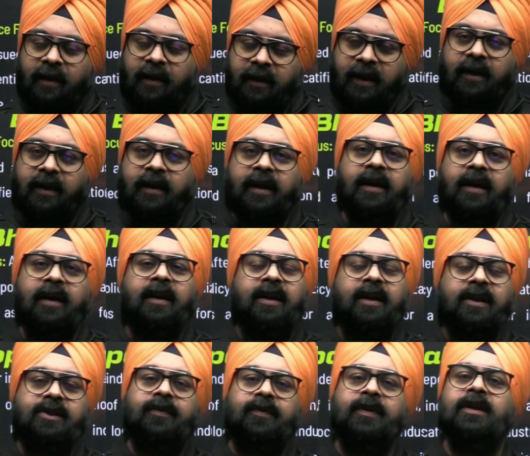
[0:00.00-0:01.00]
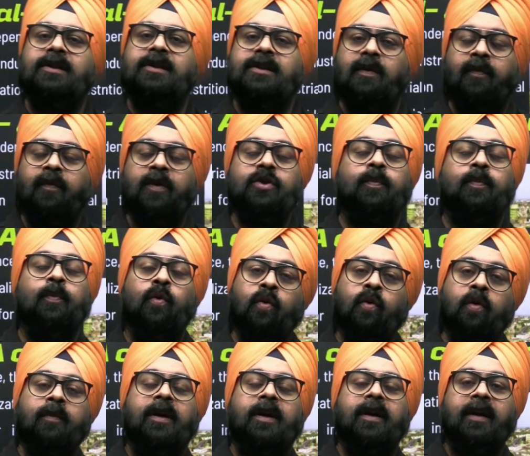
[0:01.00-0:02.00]
The key industries which
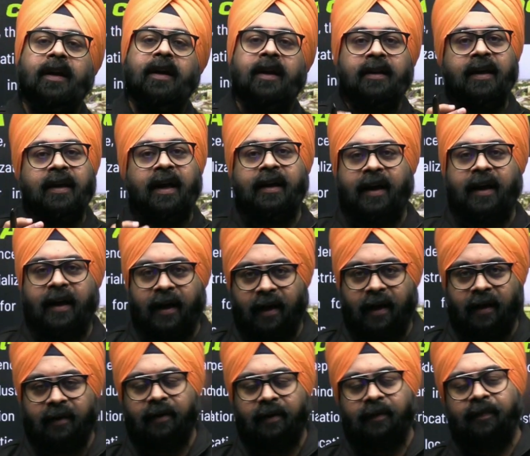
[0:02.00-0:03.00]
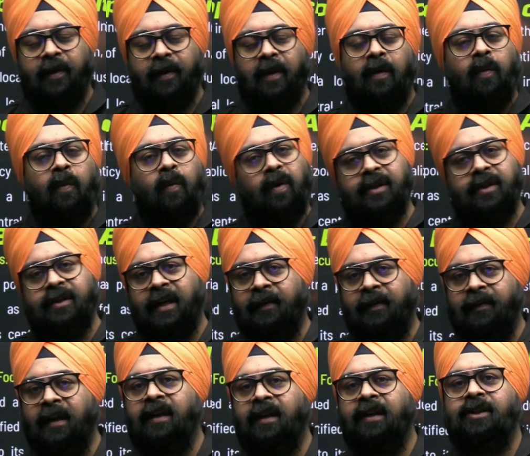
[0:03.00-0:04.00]
bloomed in that era was
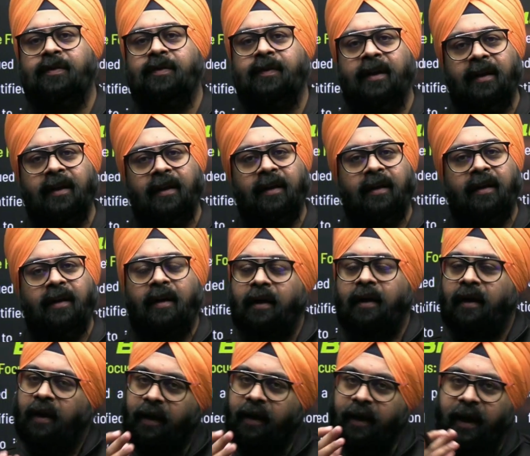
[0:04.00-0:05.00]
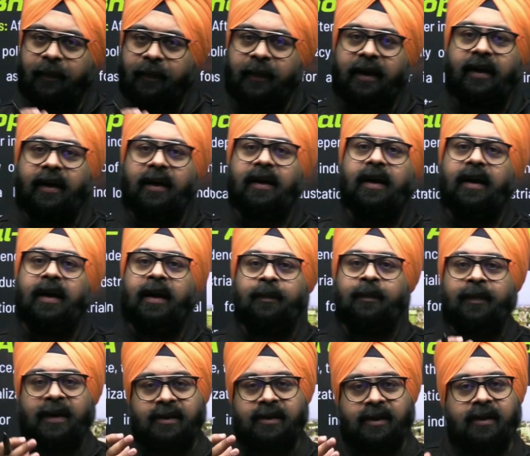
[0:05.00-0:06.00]
heavy industry, chemical
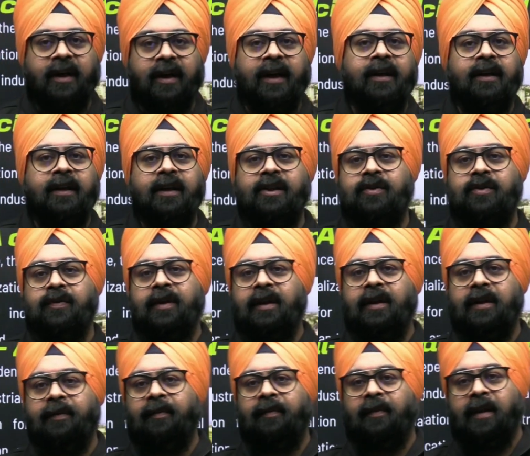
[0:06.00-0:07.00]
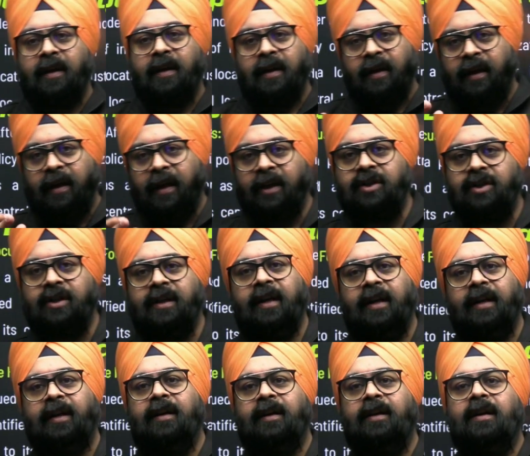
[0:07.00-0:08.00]
and pesticide industry,
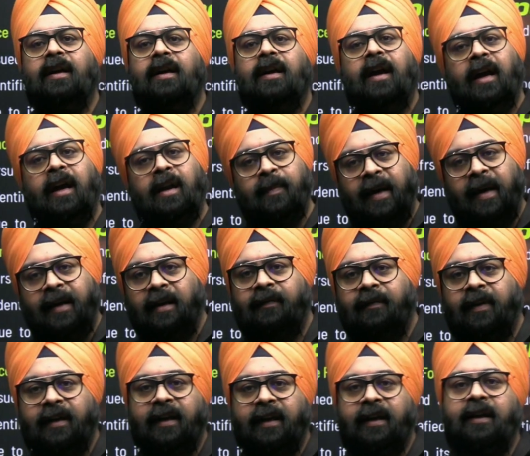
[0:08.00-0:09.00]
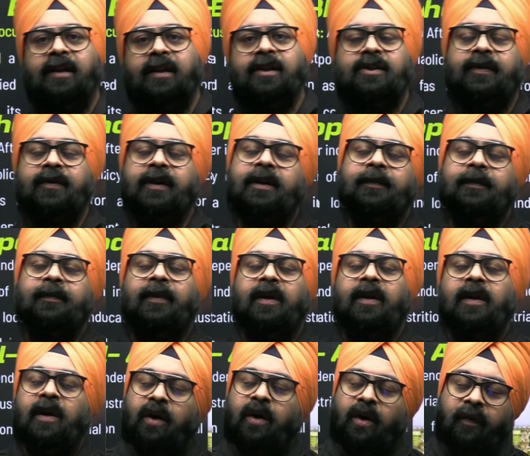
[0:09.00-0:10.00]
engineering and metalworking industry,
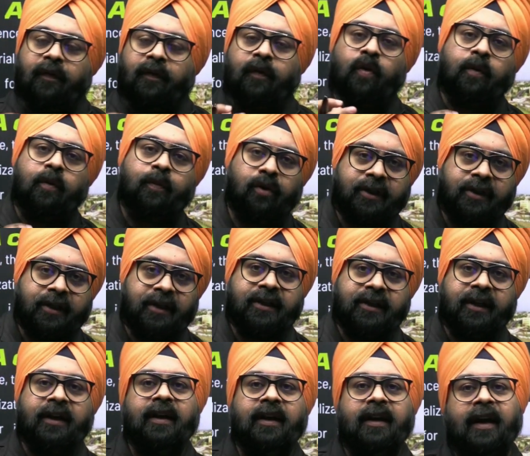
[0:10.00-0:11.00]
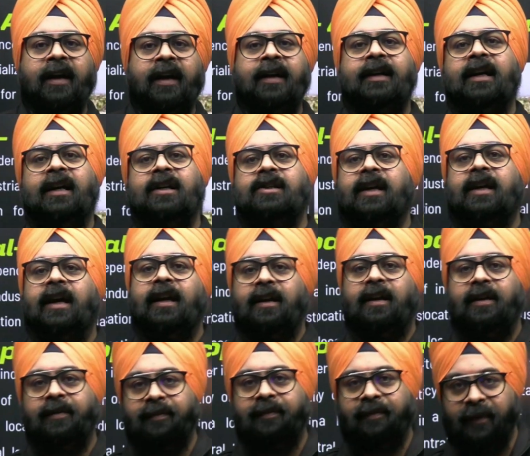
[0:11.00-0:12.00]
food processing and textile
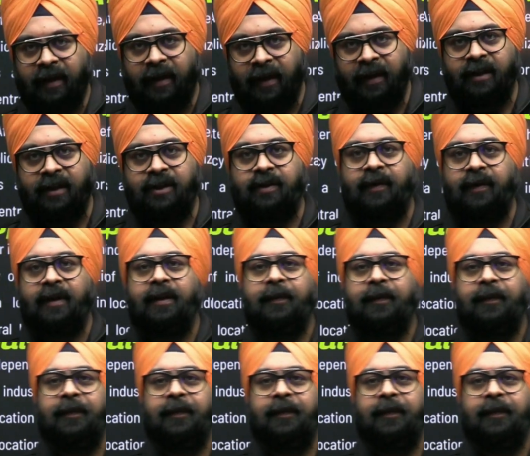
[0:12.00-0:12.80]
industry.